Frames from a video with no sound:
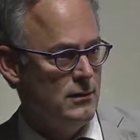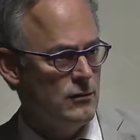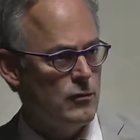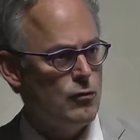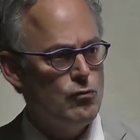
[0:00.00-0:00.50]

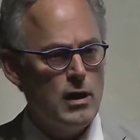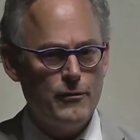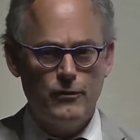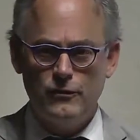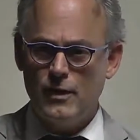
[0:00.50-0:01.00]
sort of the
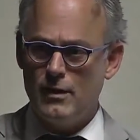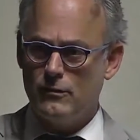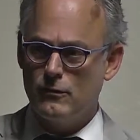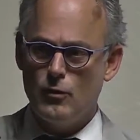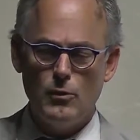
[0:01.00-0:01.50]
rough
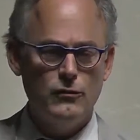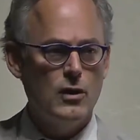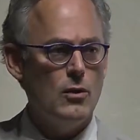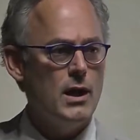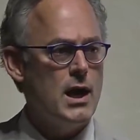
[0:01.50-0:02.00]
sense of what was
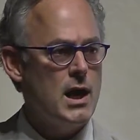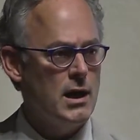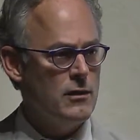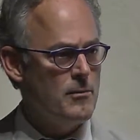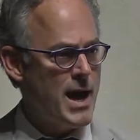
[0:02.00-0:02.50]
going
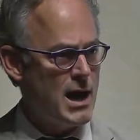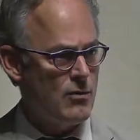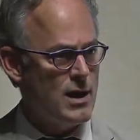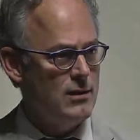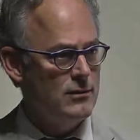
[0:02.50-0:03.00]
on in the
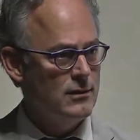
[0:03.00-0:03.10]
background.